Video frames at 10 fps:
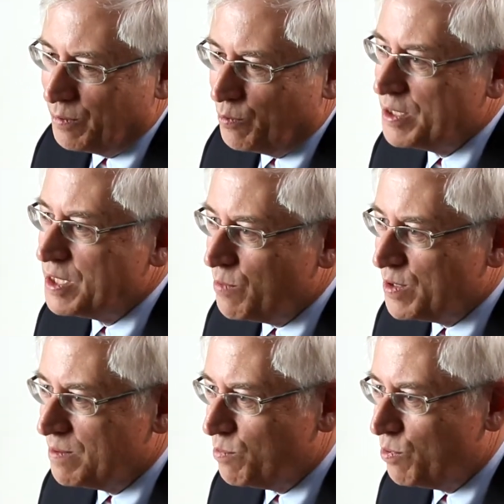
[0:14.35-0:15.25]
what's the
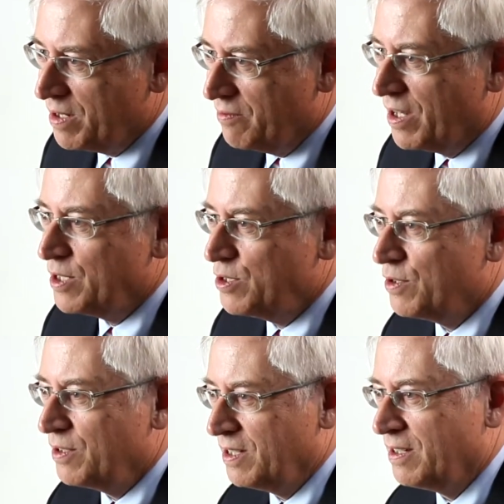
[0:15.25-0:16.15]
most important advice you
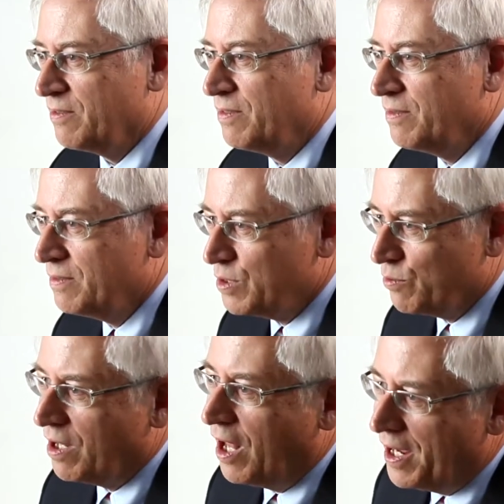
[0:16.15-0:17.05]
can give to a
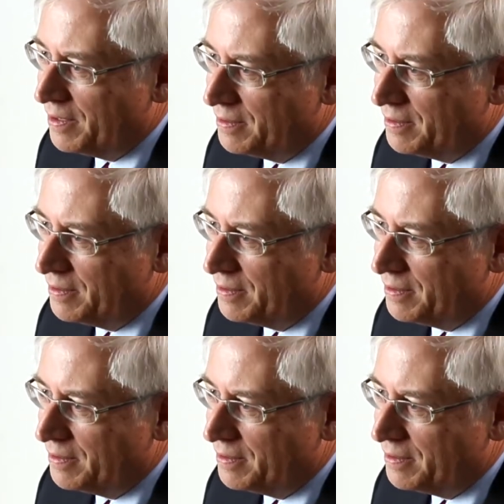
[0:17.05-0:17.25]
client?